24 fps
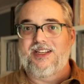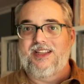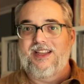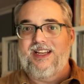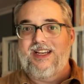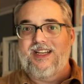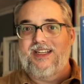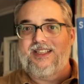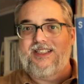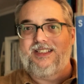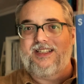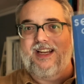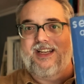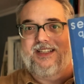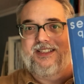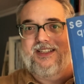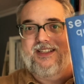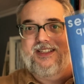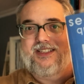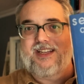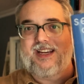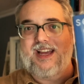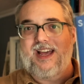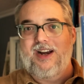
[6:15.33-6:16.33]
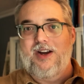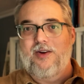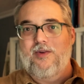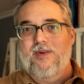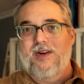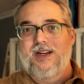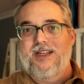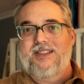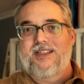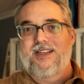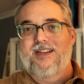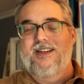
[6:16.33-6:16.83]
this as this got a
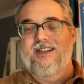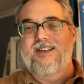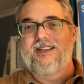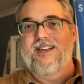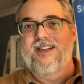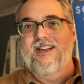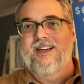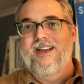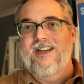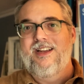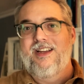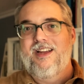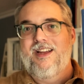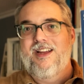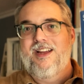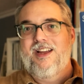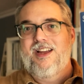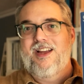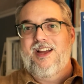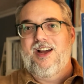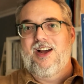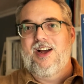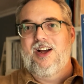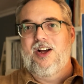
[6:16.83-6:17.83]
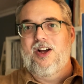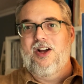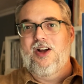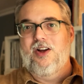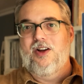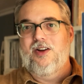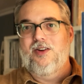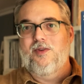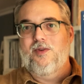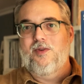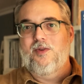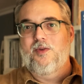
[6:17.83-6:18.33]
recent
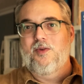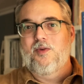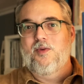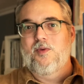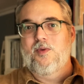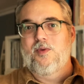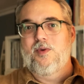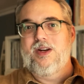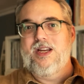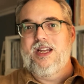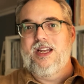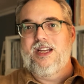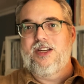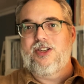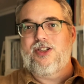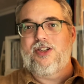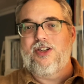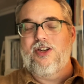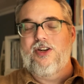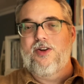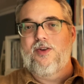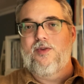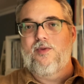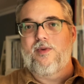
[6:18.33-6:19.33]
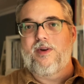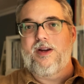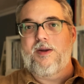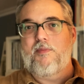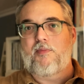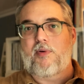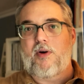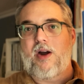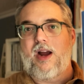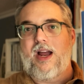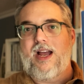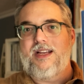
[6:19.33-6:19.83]

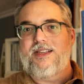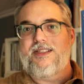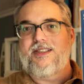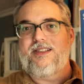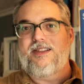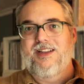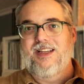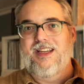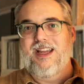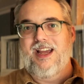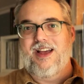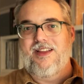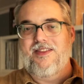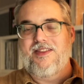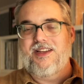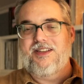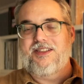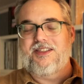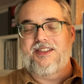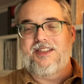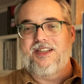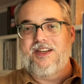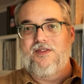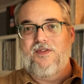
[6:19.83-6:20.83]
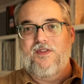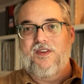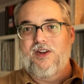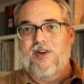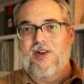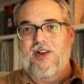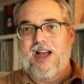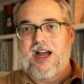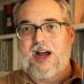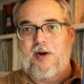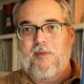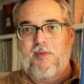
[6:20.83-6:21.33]
repress. Yeah, this
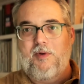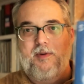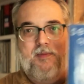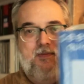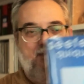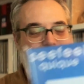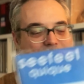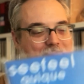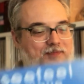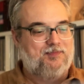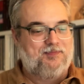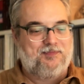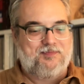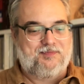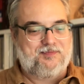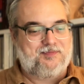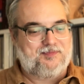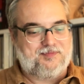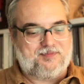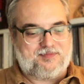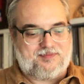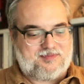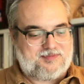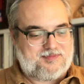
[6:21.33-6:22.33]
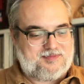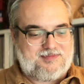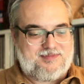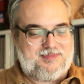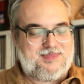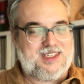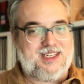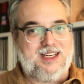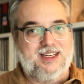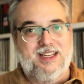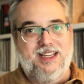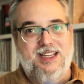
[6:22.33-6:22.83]
Seafield album
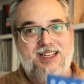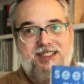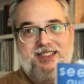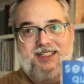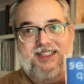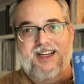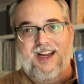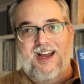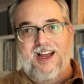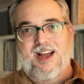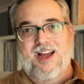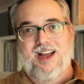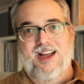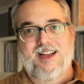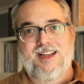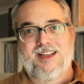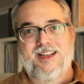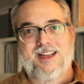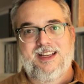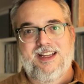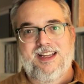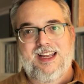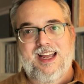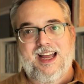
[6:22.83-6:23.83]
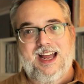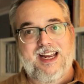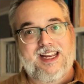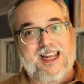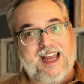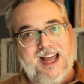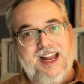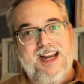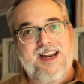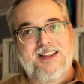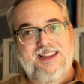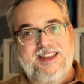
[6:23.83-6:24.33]
is I
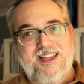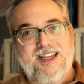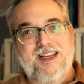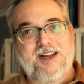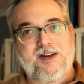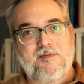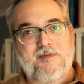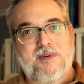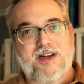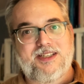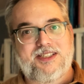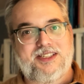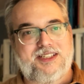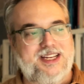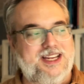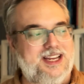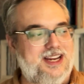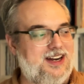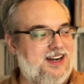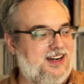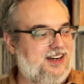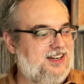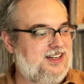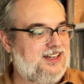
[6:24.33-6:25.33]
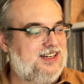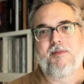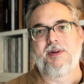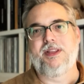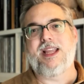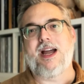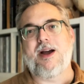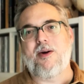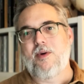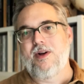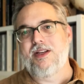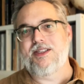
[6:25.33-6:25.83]
kind of think a must hear, but
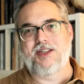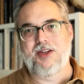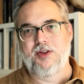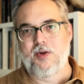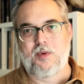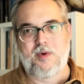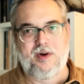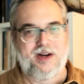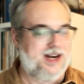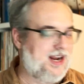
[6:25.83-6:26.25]
that wasn't the one